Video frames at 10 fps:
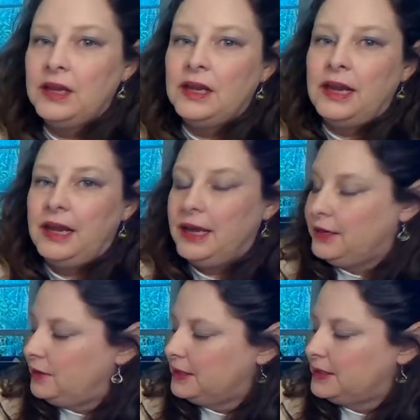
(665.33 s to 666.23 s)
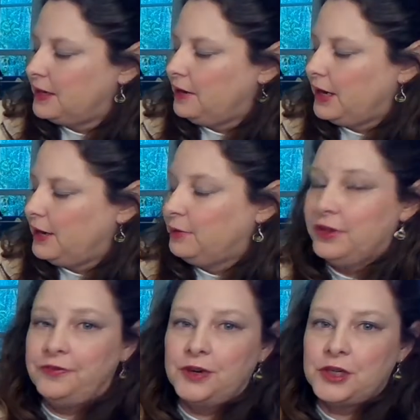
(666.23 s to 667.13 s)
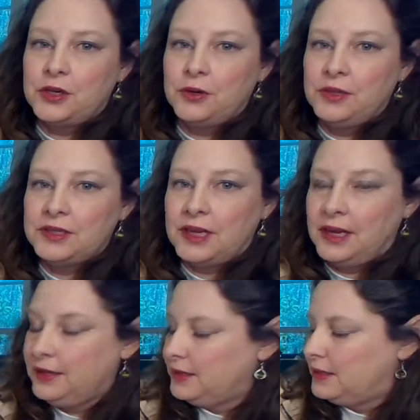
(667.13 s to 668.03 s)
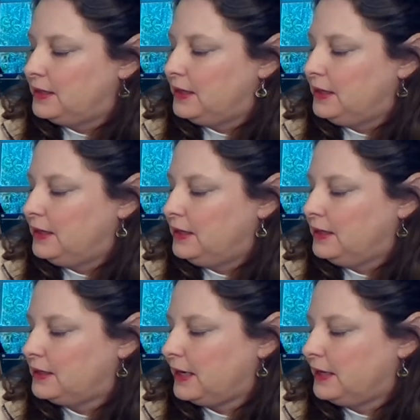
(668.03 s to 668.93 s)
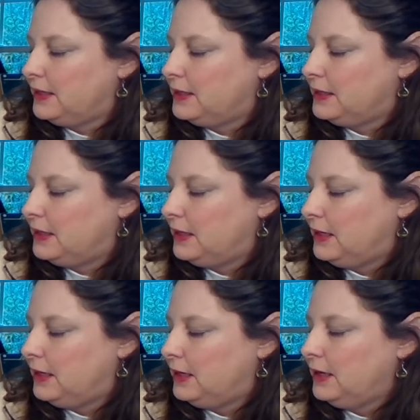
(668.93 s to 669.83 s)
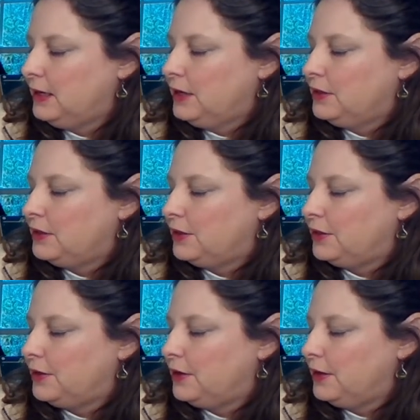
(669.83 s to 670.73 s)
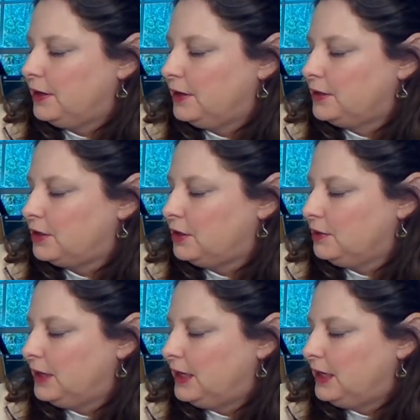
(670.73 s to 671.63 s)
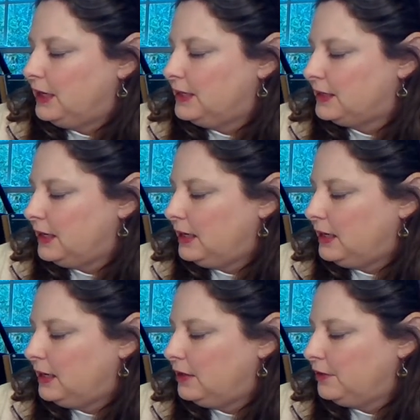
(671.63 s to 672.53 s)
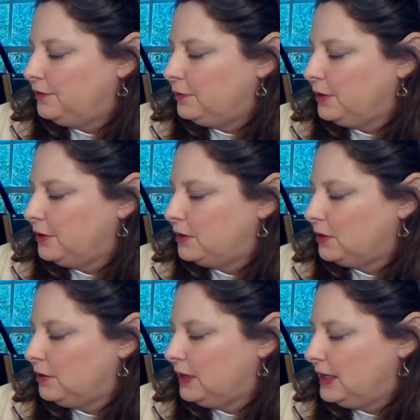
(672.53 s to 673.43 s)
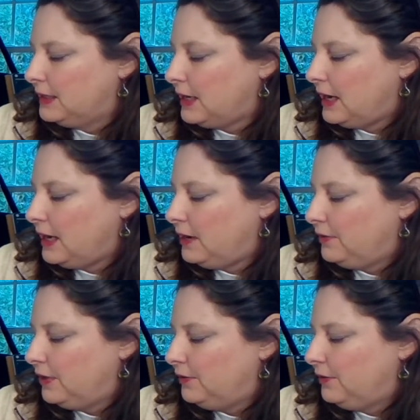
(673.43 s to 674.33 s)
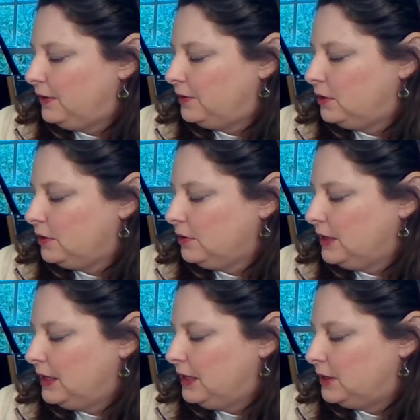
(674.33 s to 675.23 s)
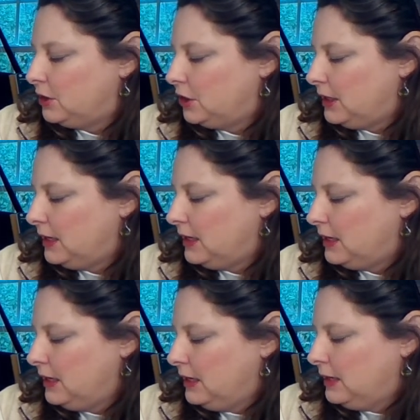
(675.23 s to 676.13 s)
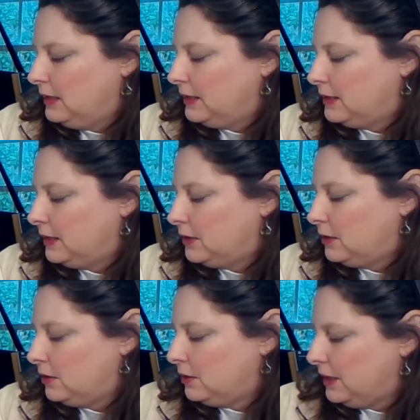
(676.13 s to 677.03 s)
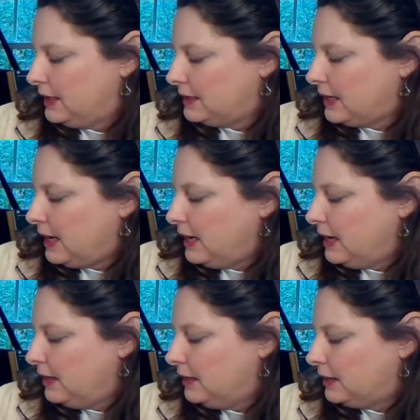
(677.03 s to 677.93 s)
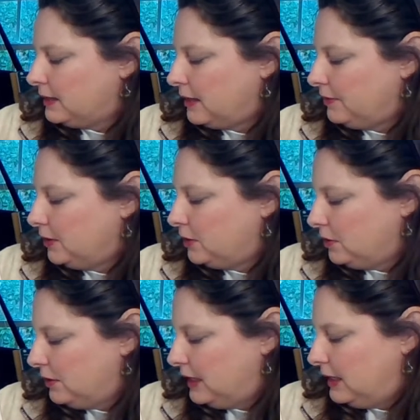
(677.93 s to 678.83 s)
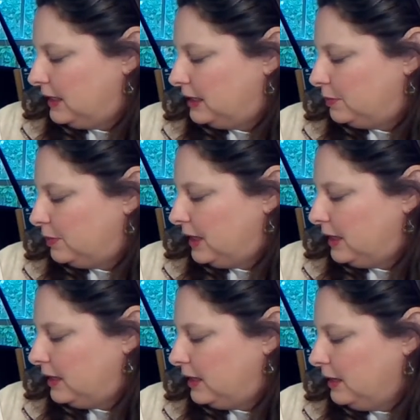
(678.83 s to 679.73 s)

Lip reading: And you can say, okay, well, the first tone of the scale is C, the second is D, the third degree is E, the fourth degree is F, the fifth degree is G, the sixth degree is A, the seventh degree is B,